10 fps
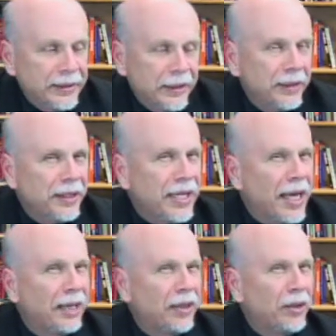So just
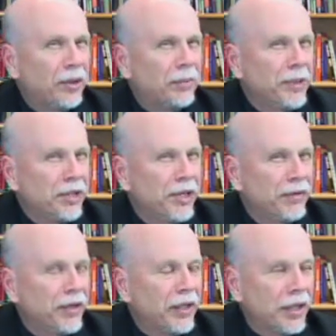had a little
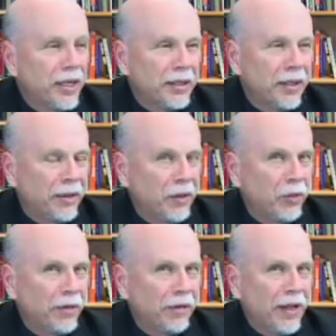misgiving, and I said, "Who
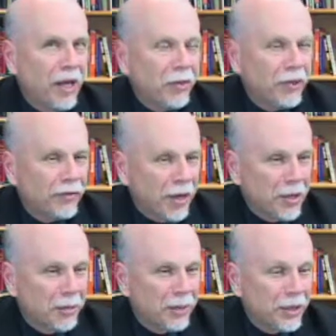were the flowers
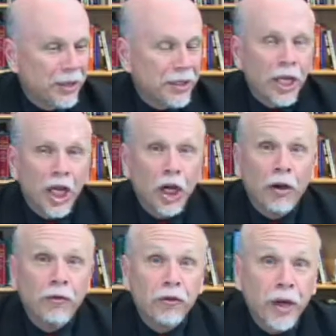from?" And she said,
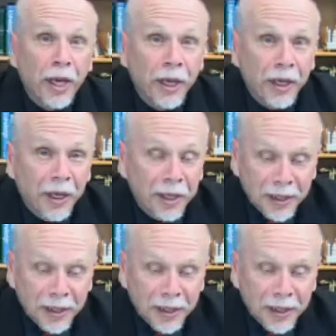"A friend."